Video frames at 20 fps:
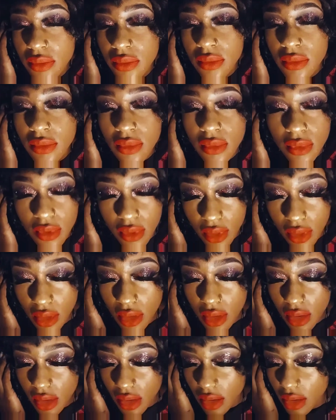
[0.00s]
I have like really
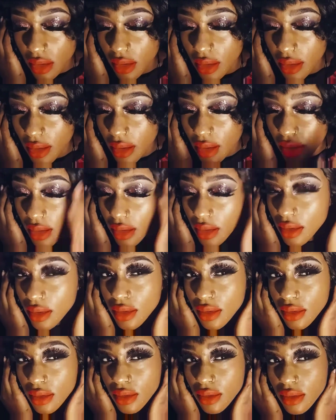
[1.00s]
bad lighting in here.
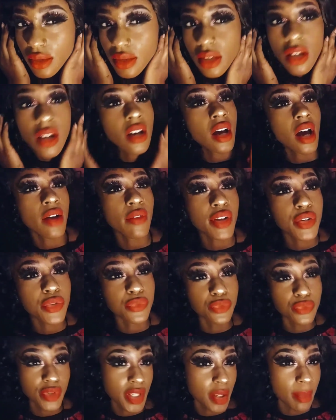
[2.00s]
Like I really need to
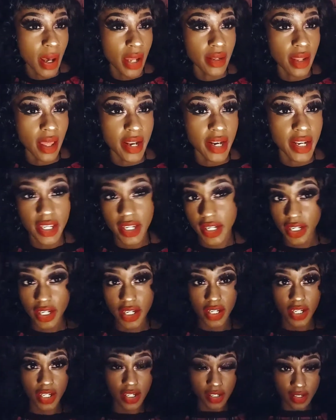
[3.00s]
invest in the camera because right now
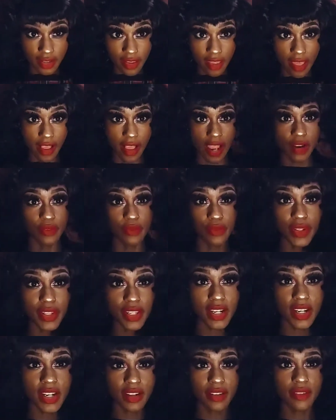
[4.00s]
I'm using my phone.
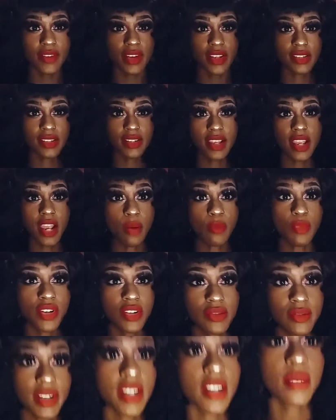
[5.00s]
On point with is your
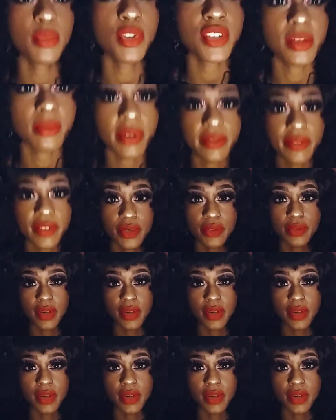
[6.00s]
blending